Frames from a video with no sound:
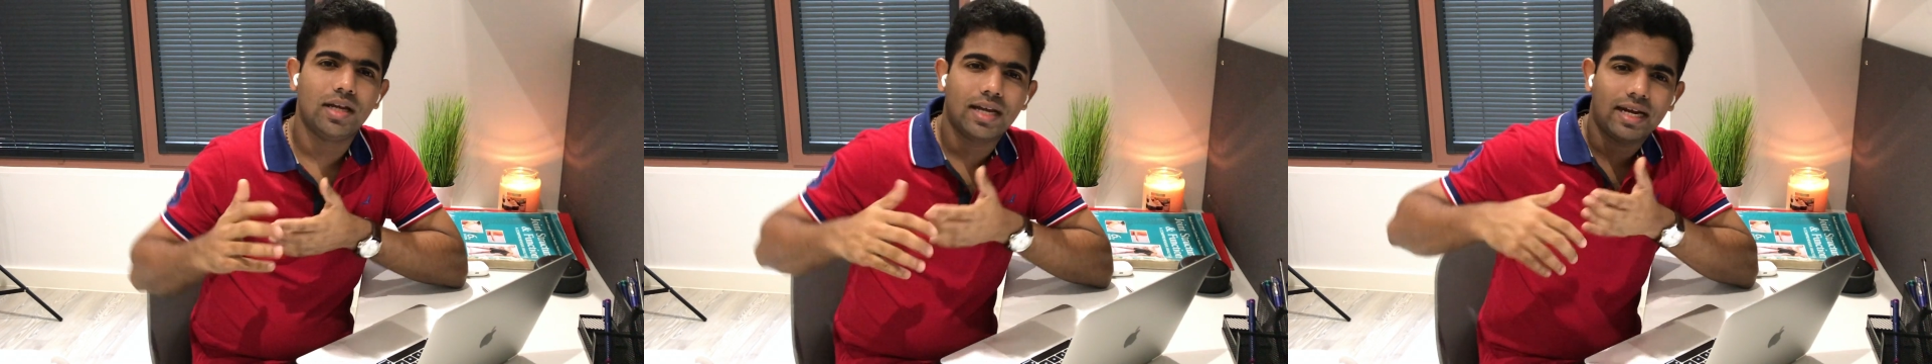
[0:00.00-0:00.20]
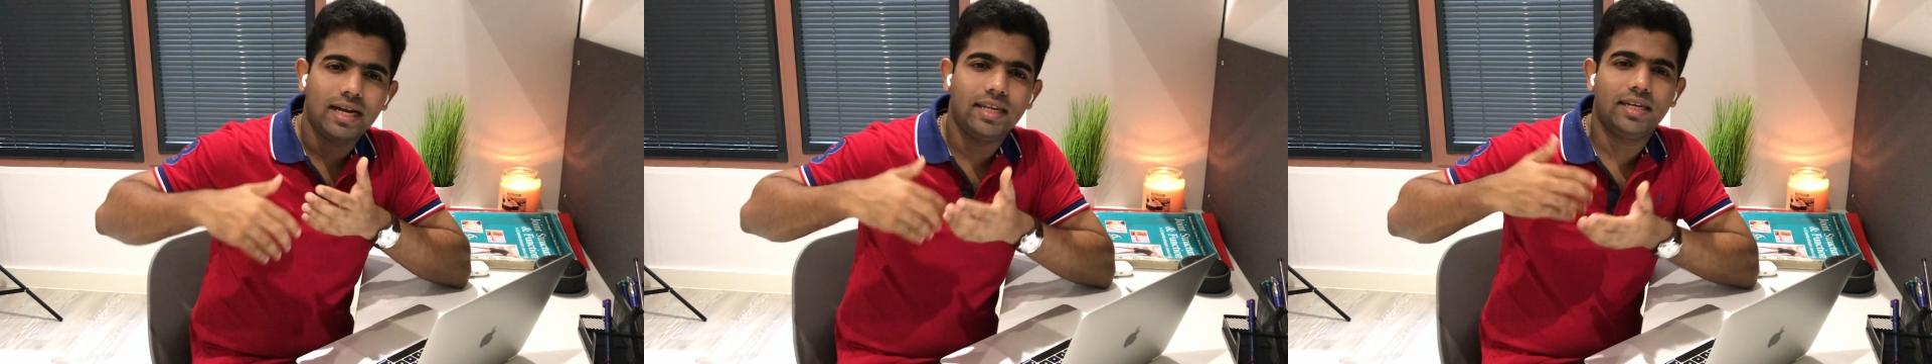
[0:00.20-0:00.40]

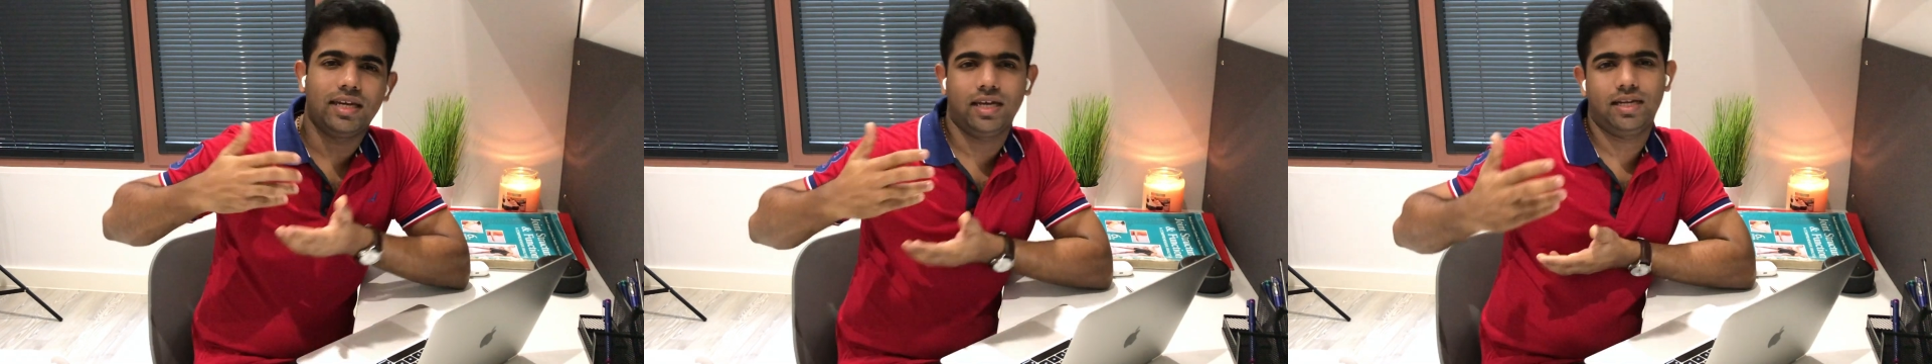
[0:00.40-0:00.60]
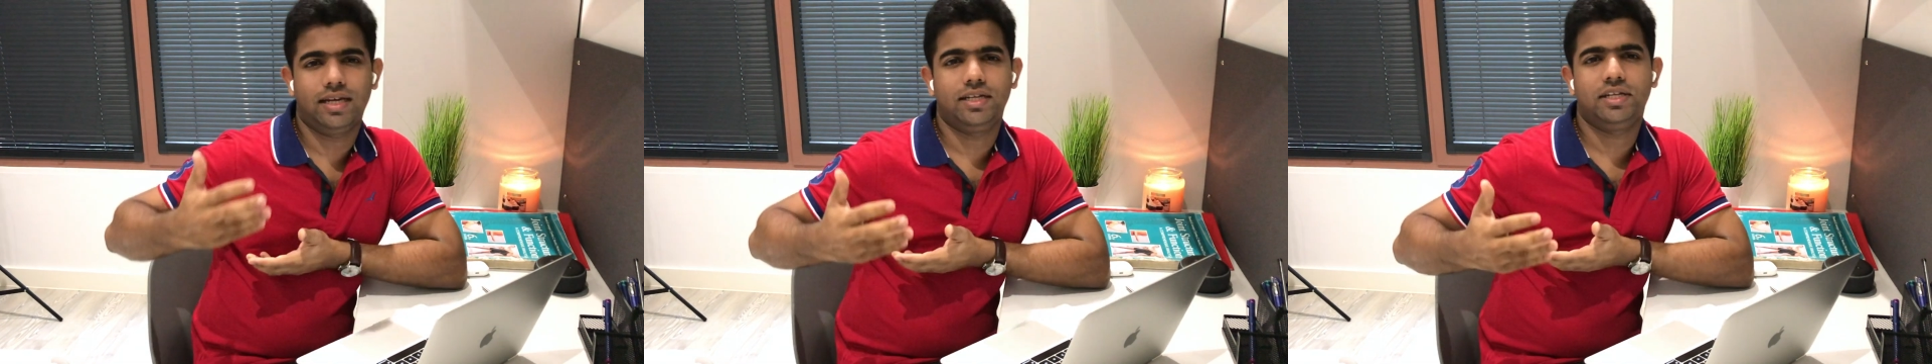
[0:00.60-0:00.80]

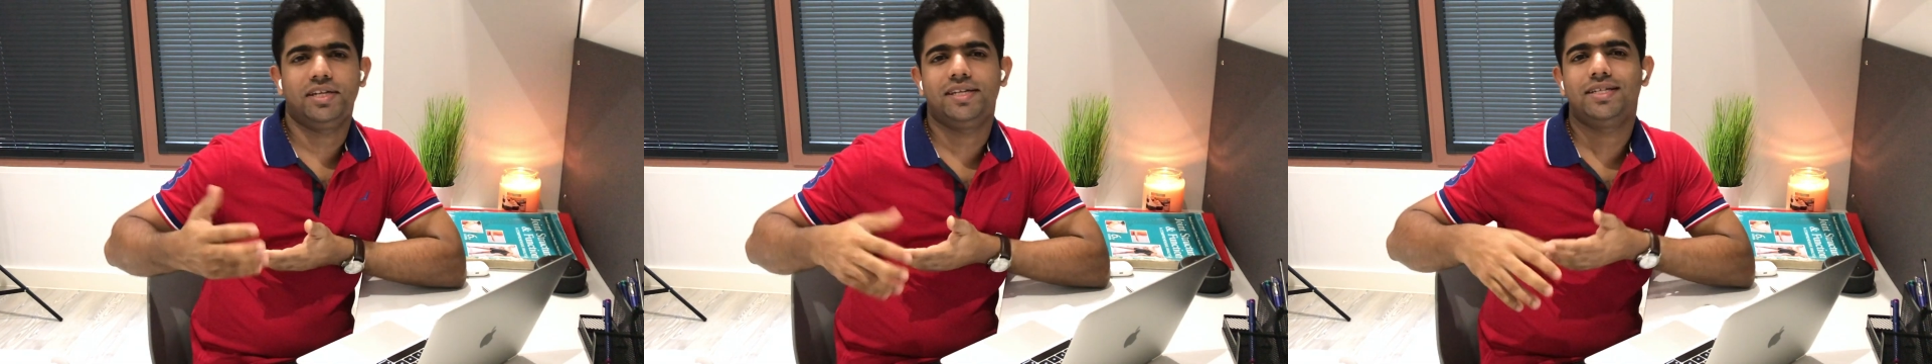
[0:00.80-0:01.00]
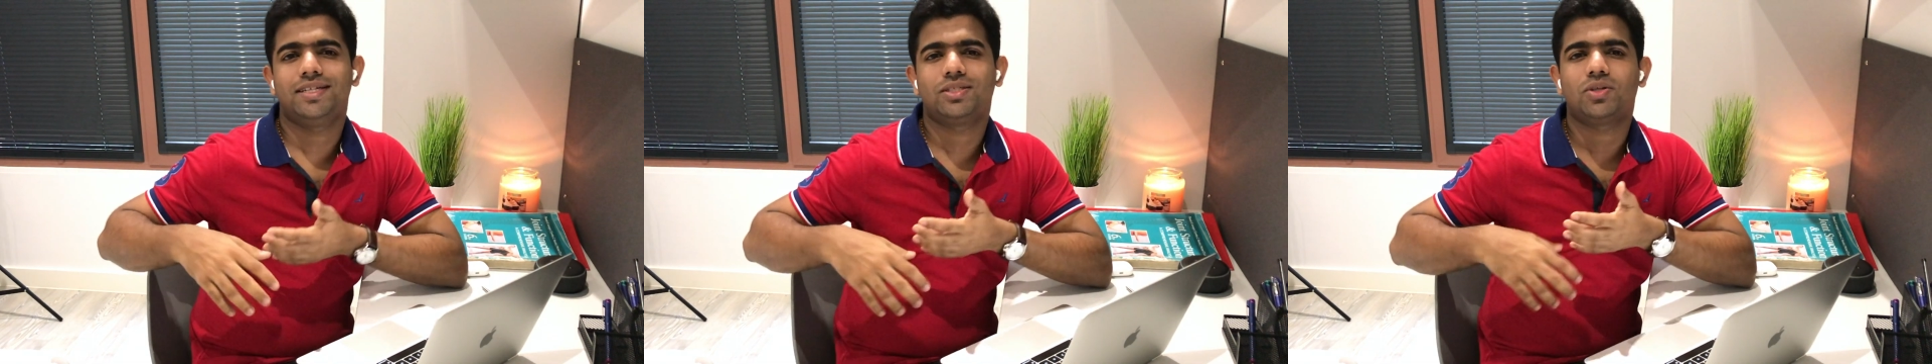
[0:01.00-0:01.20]
clinical
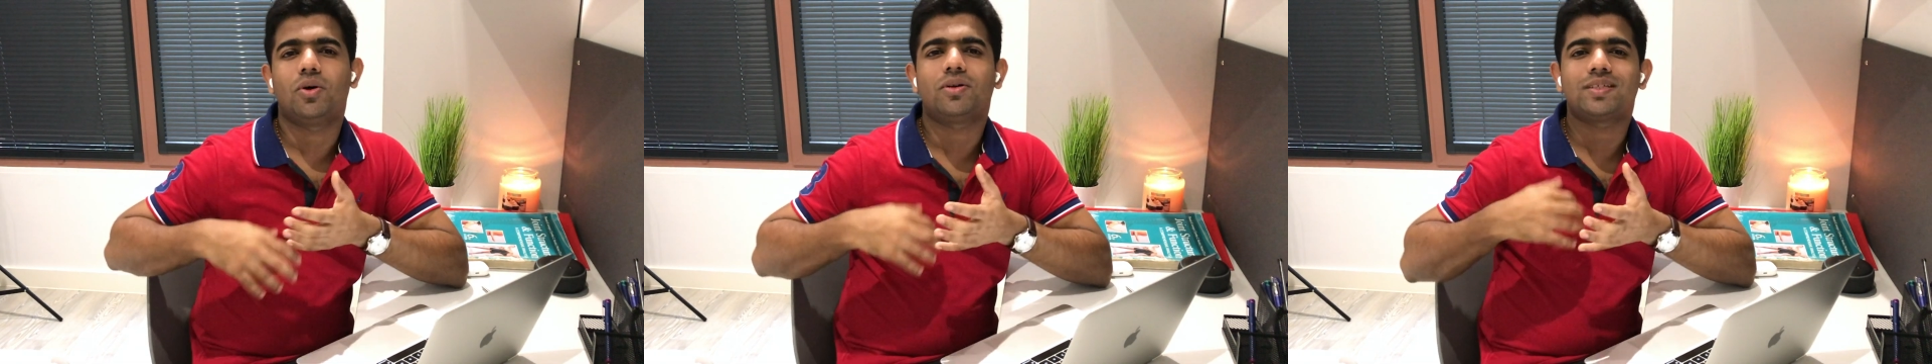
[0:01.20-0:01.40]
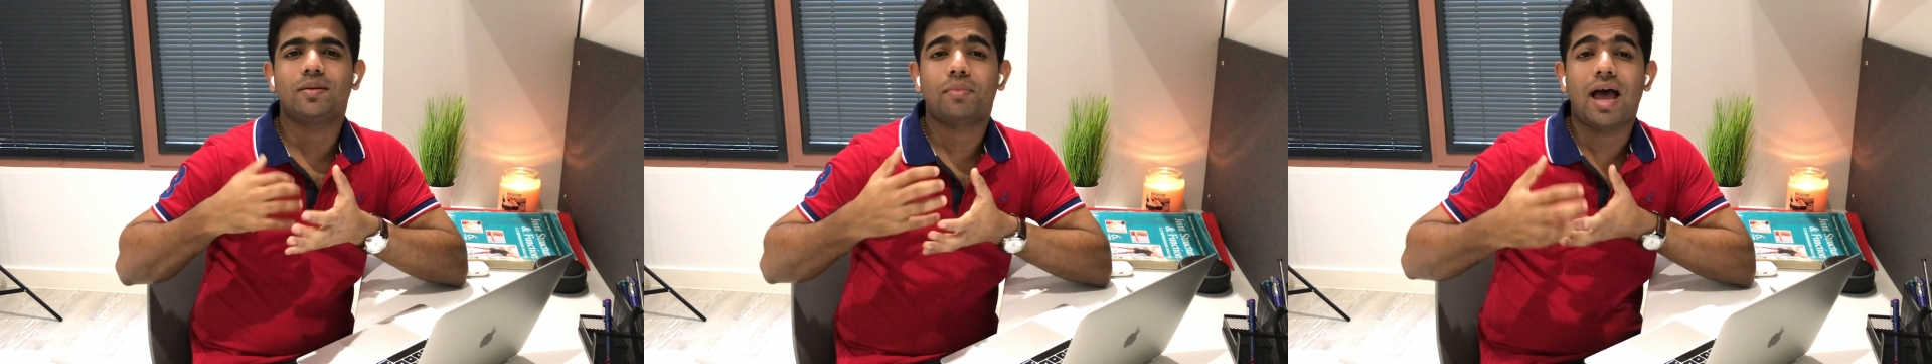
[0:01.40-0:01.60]
conditions
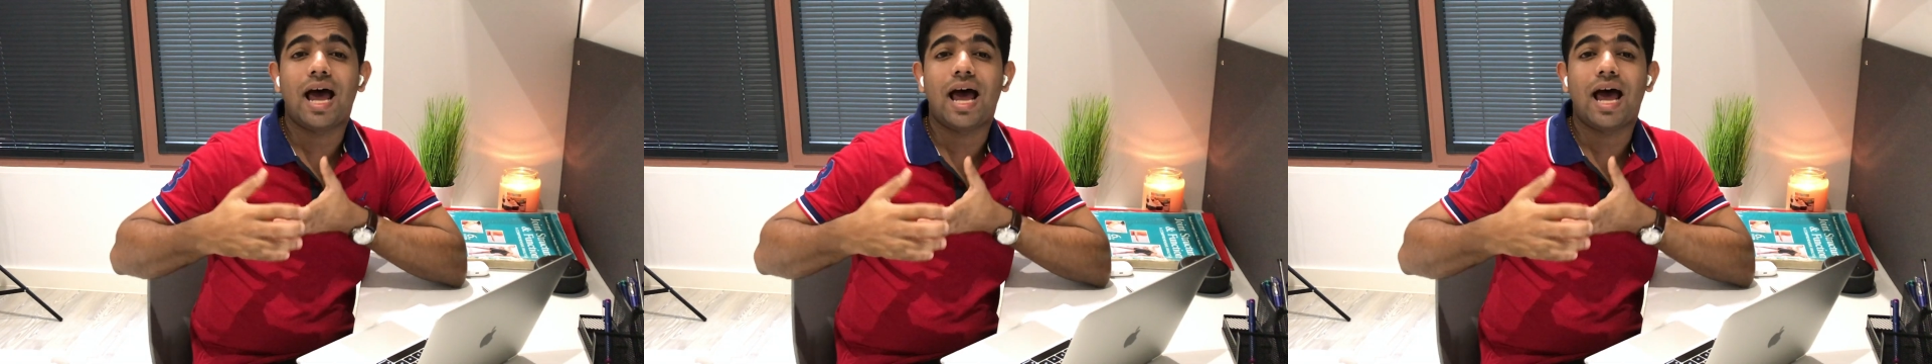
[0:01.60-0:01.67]
or some